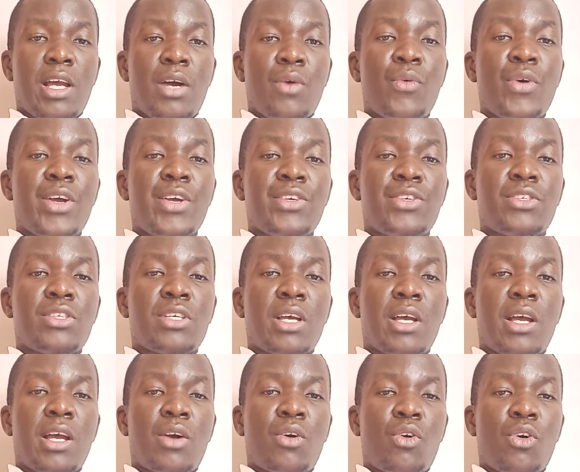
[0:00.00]
which
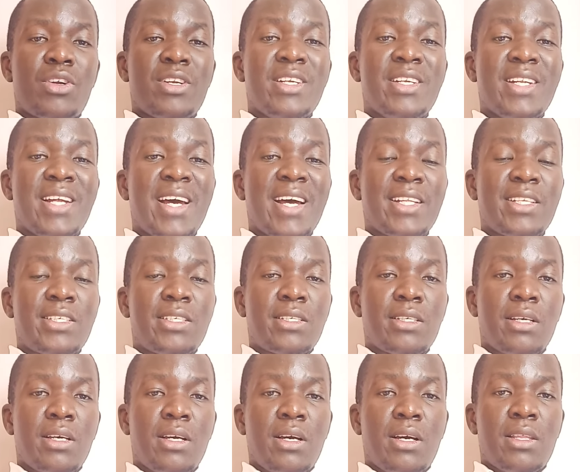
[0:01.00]

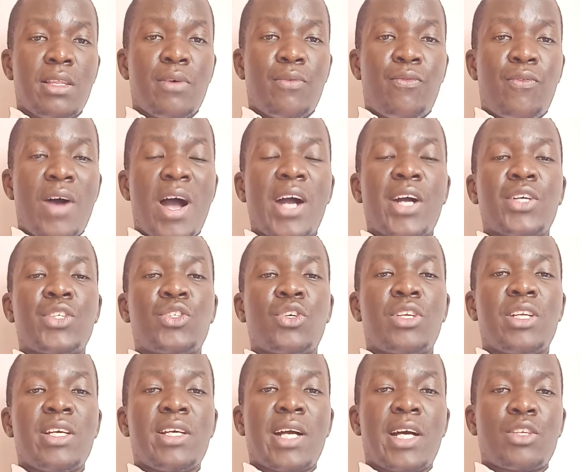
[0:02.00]
coordinates the
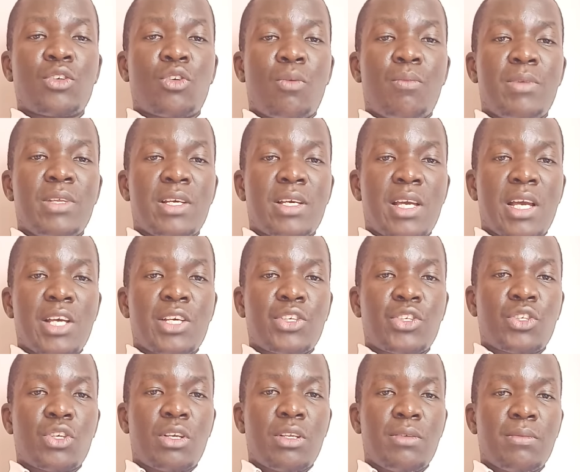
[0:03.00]
functioning and
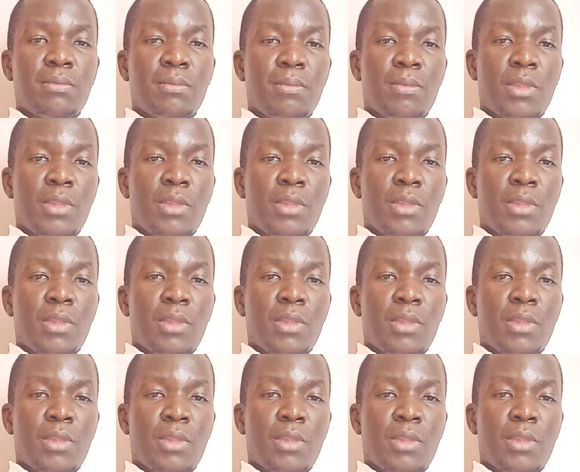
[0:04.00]
communication